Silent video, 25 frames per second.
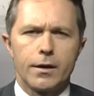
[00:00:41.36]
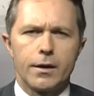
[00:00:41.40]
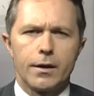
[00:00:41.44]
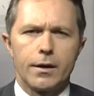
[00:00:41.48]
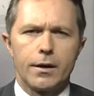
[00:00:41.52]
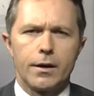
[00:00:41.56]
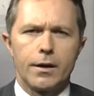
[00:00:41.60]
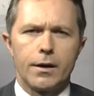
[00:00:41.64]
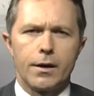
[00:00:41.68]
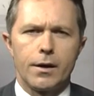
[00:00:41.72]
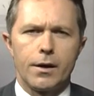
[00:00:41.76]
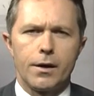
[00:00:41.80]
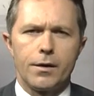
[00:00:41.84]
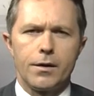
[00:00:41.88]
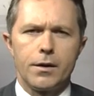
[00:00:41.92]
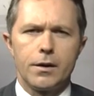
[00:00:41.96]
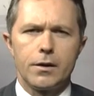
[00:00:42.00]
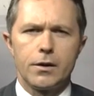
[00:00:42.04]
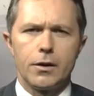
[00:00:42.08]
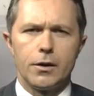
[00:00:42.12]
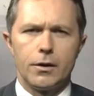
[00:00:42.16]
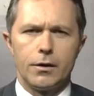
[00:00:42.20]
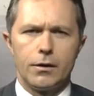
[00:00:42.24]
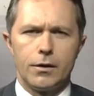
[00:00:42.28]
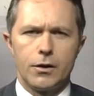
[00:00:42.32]
I
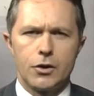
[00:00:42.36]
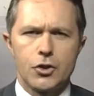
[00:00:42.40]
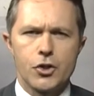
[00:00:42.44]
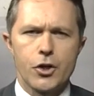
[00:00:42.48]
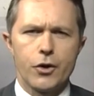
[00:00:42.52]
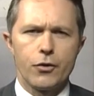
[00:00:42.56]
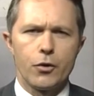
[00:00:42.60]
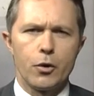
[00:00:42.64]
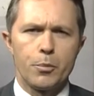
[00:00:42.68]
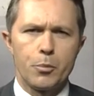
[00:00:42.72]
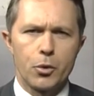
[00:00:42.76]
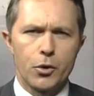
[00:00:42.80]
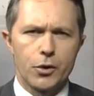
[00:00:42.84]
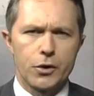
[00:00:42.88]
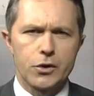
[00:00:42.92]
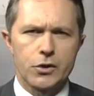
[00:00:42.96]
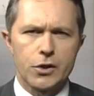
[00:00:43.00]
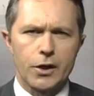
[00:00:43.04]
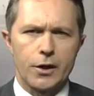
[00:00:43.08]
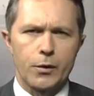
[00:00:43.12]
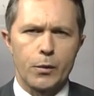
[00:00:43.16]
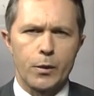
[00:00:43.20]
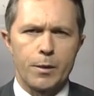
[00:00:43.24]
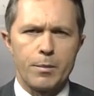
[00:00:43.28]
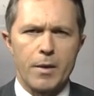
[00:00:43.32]
think the general
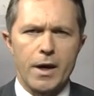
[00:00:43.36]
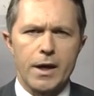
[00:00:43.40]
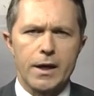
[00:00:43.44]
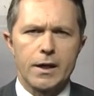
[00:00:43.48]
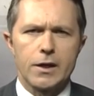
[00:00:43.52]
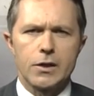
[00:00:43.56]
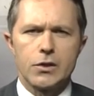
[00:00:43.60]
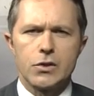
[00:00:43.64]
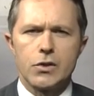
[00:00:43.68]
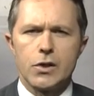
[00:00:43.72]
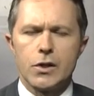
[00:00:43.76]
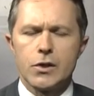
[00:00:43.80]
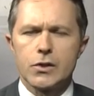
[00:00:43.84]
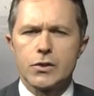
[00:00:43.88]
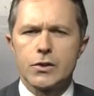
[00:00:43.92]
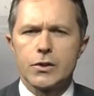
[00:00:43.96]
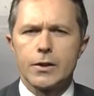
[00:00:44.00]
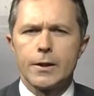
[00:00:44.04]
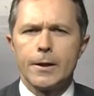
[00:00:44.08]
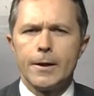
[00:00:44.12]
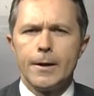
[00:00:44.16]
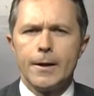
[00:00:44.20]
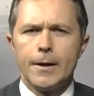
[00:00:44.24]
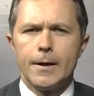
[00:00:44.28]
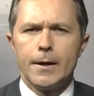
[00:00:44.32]
points I would make is this.